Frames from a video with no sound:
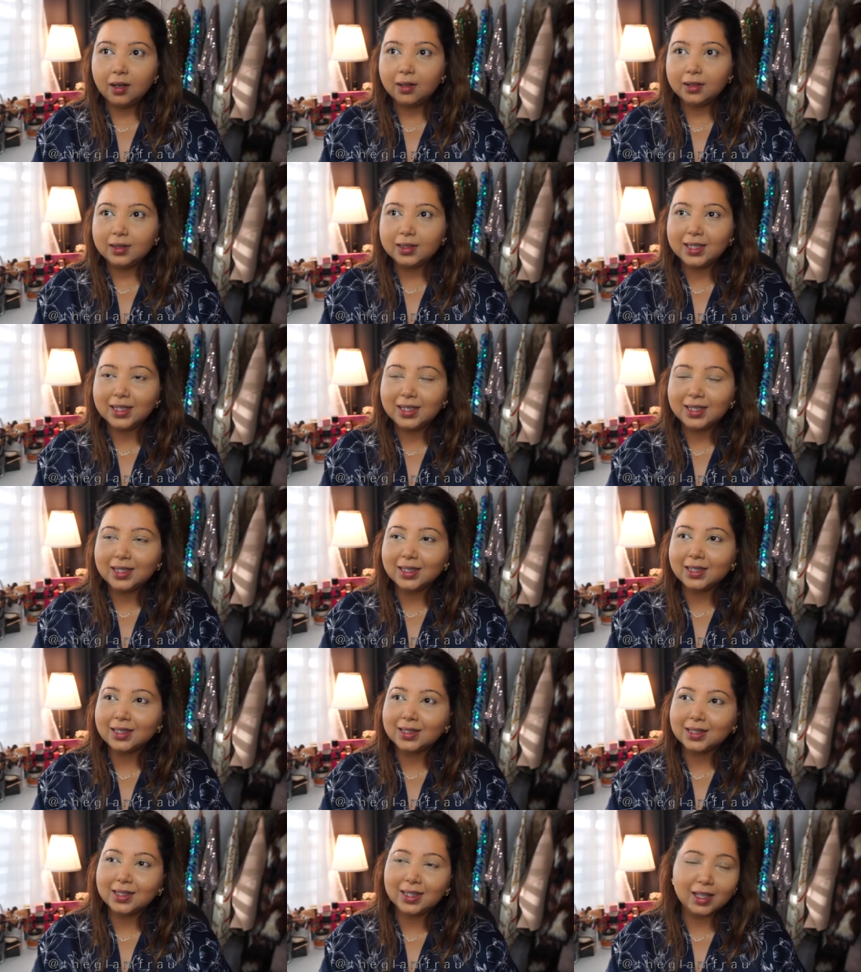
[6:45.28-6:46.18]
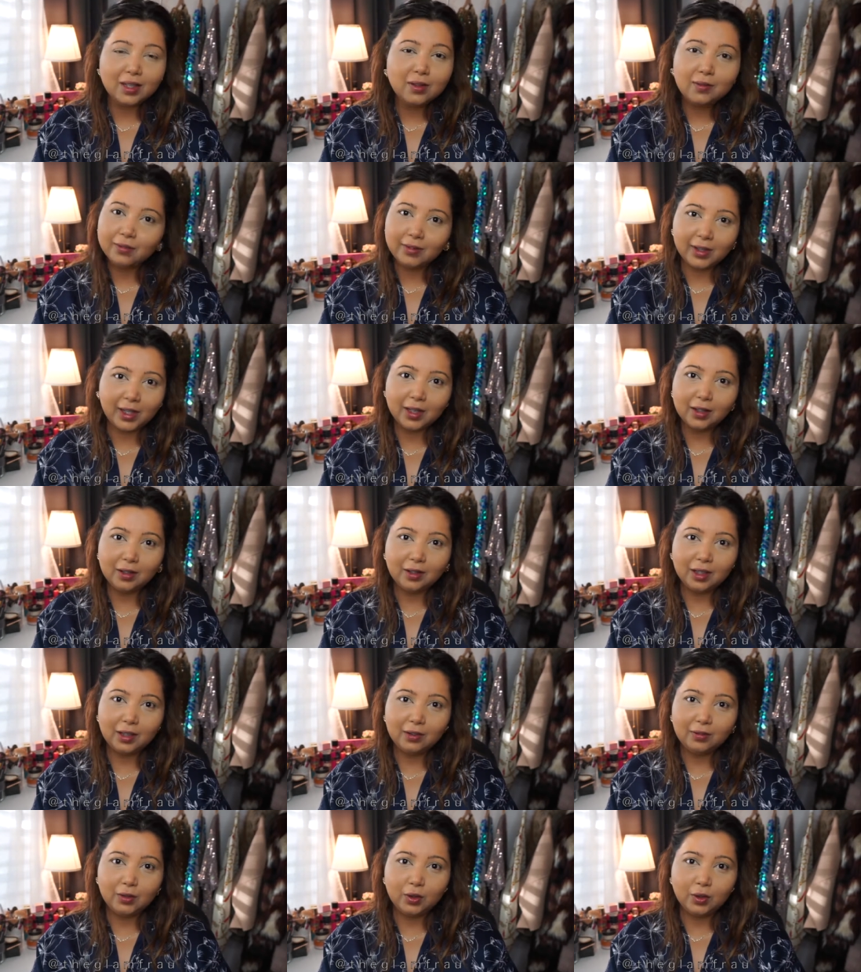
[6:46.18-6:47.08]
tinted skin veil,
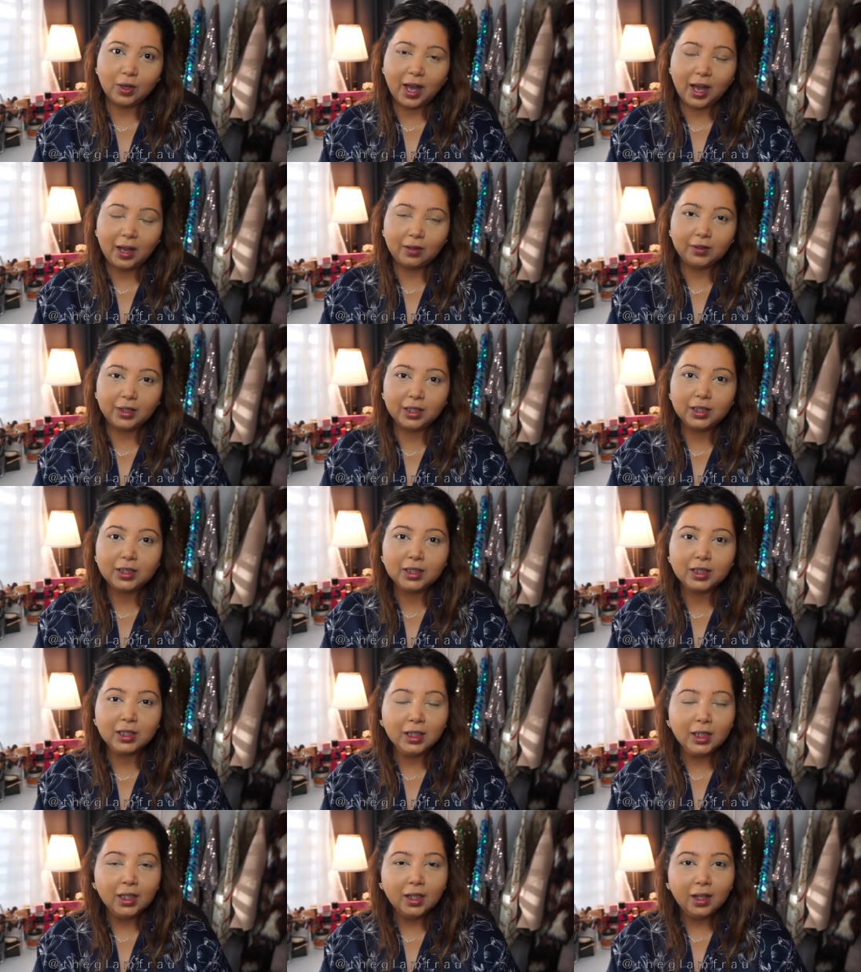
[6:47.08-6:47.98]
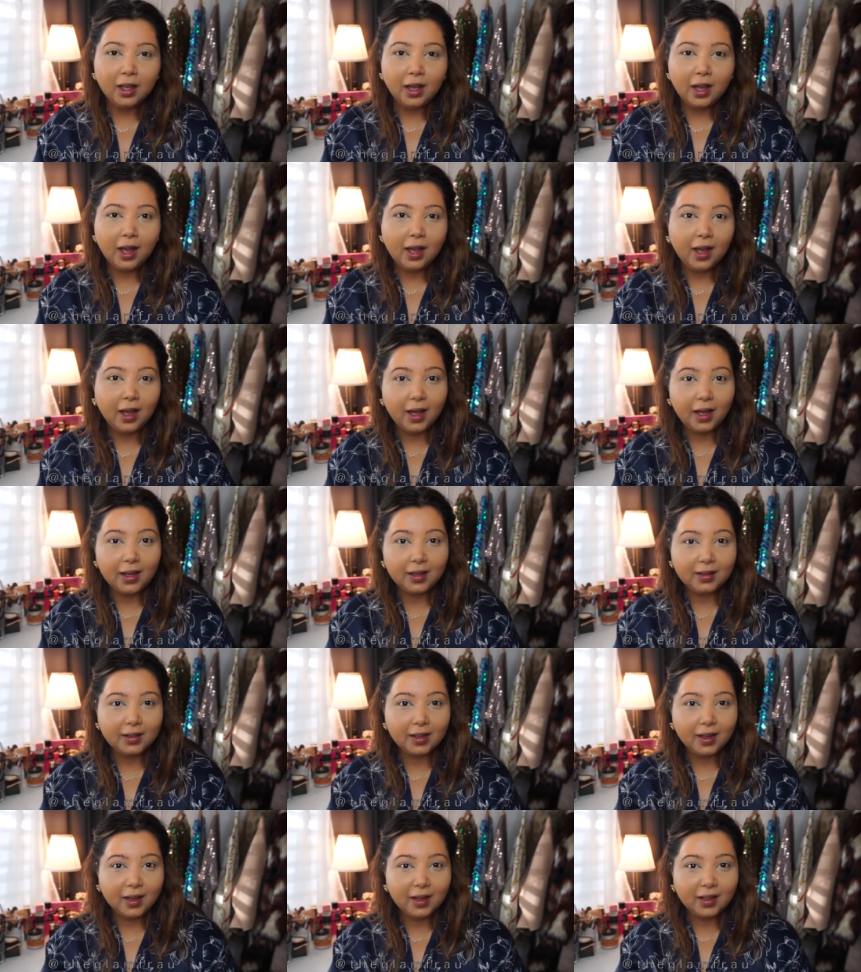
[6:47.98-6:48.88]
if you'll have it. And
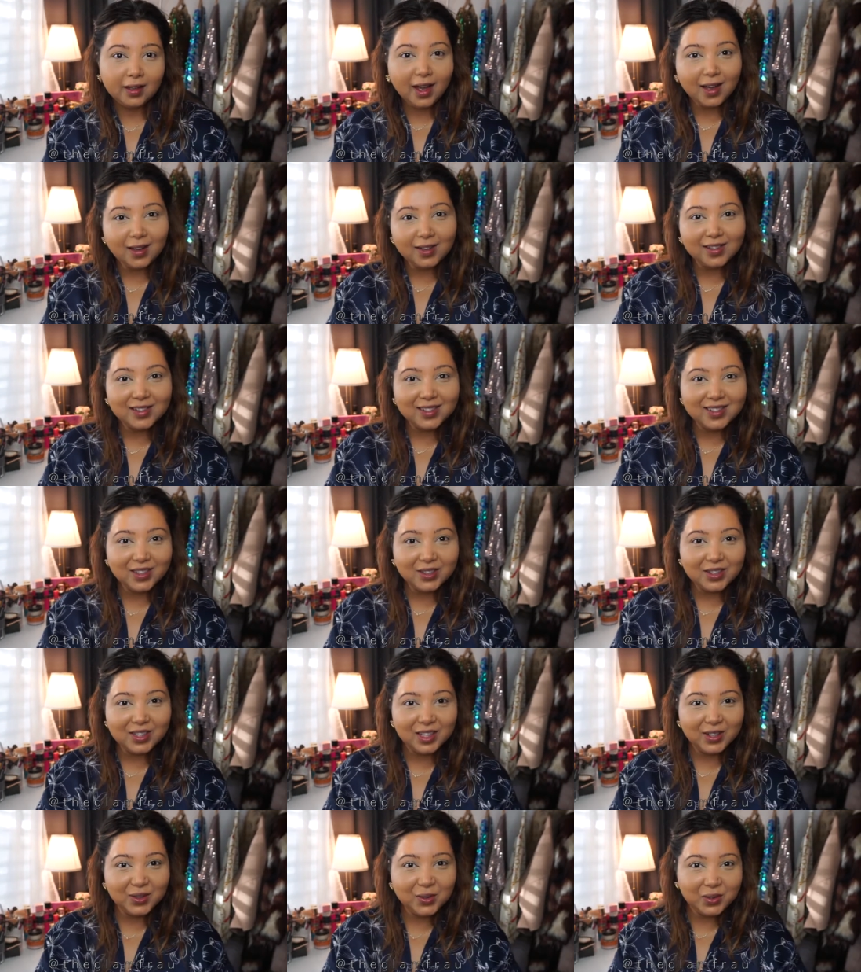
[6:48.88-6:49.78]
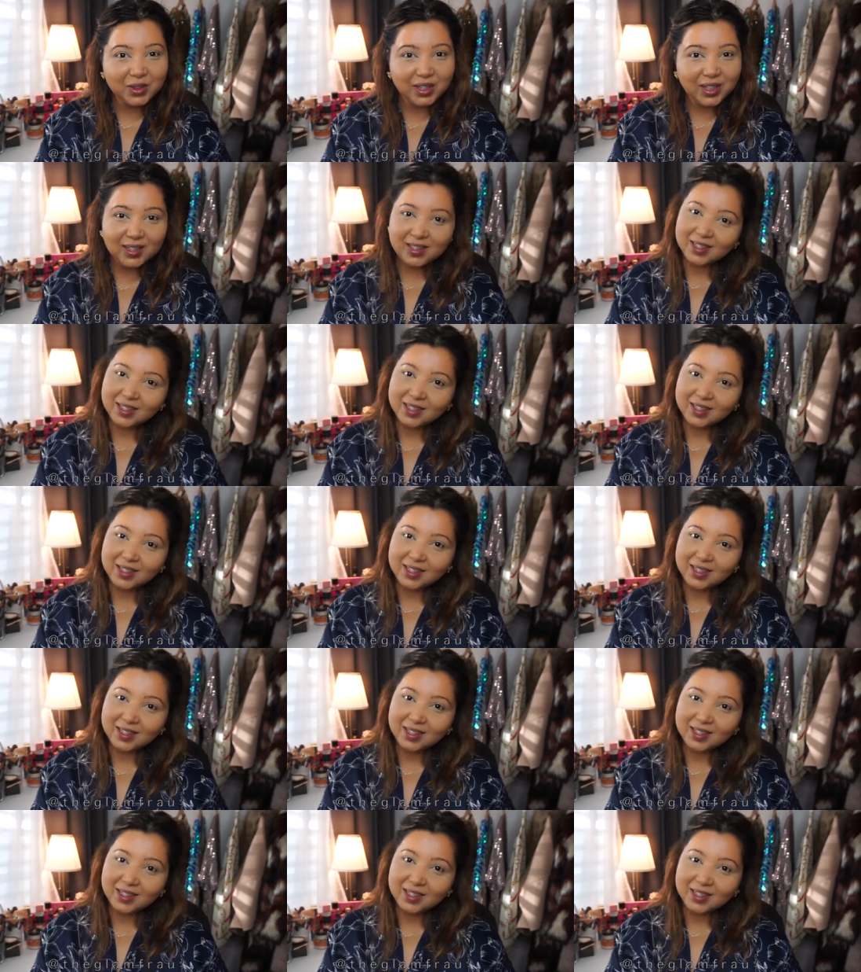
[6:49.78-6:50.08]
yeah, so see you on the other